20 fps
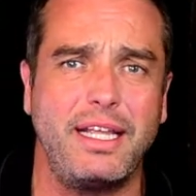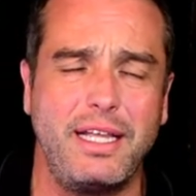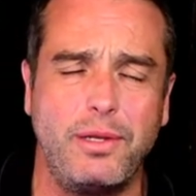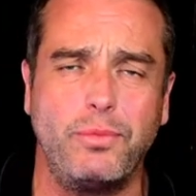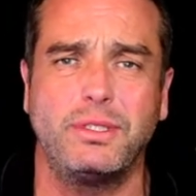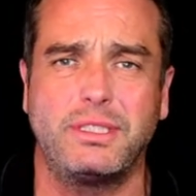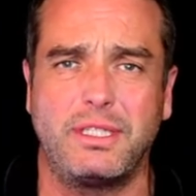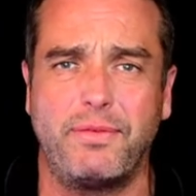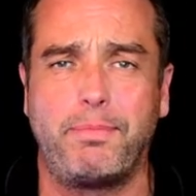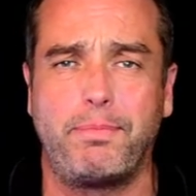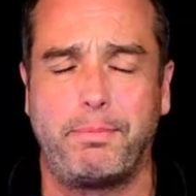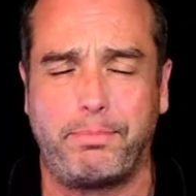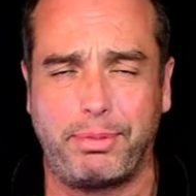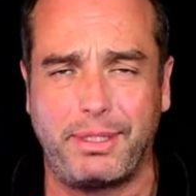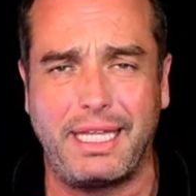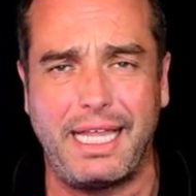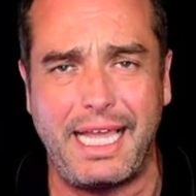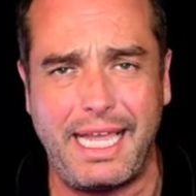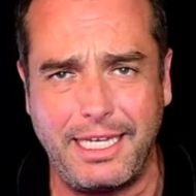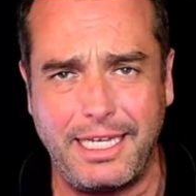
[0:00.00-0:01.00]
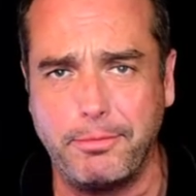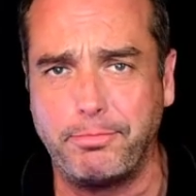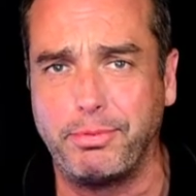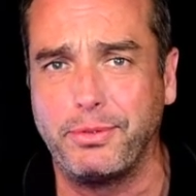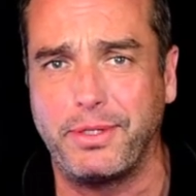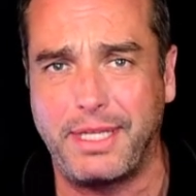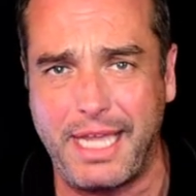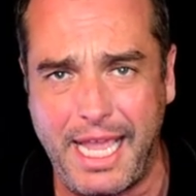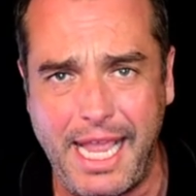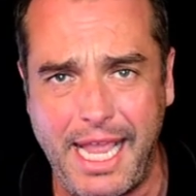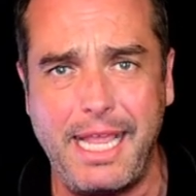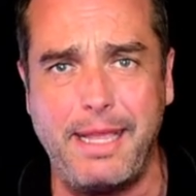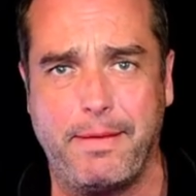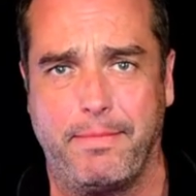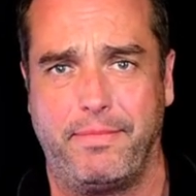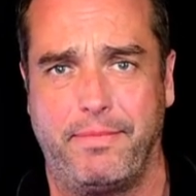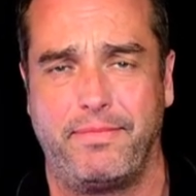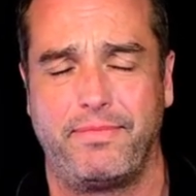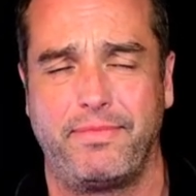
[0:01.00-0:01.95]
it was a playable game.